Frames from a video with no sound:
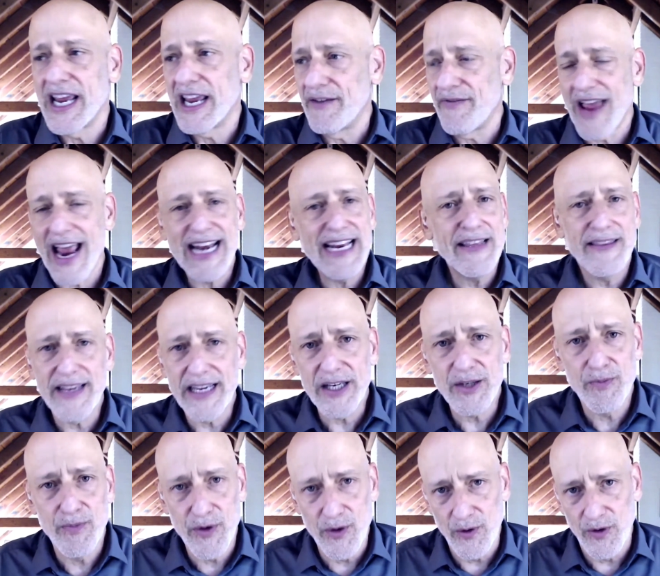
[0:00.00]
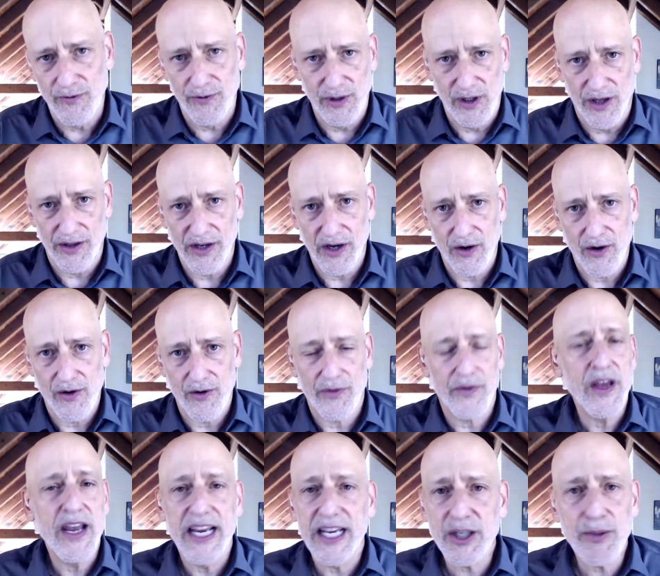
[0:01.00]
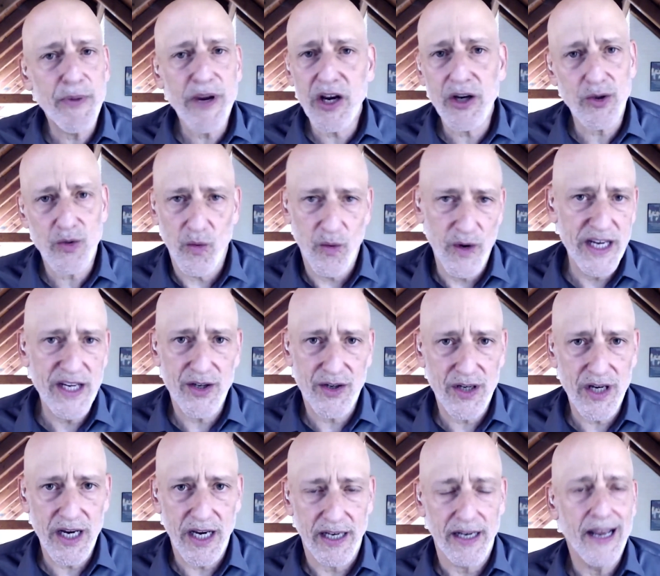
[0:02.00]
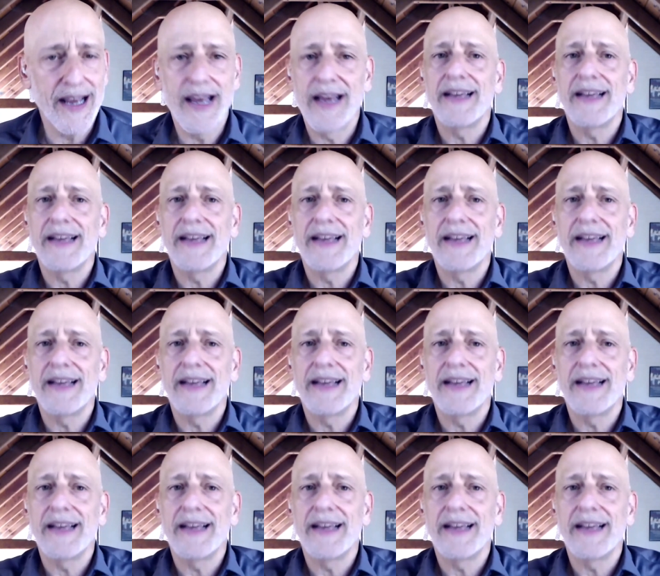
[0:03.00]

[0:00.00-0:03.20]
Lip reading: If anything is beautiful on the earth, it's because we see it.